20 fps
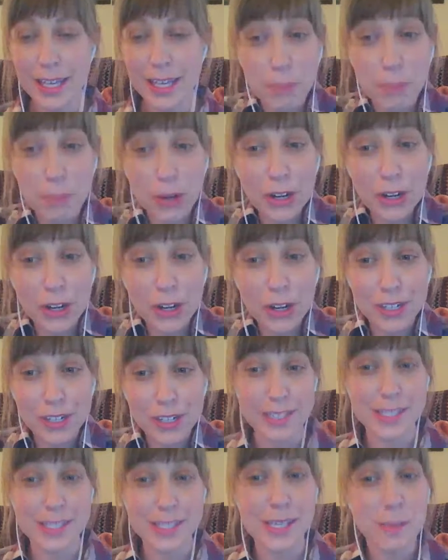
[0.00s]
bird.
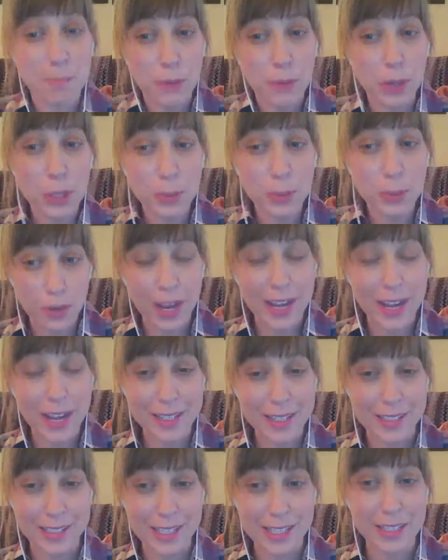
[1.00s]
Is he bird brained? Is
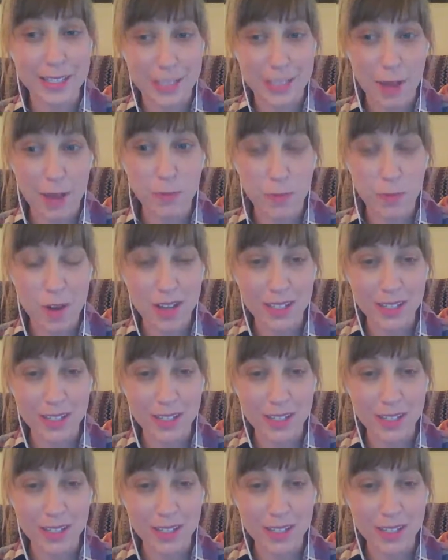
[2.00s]
he the dumb one?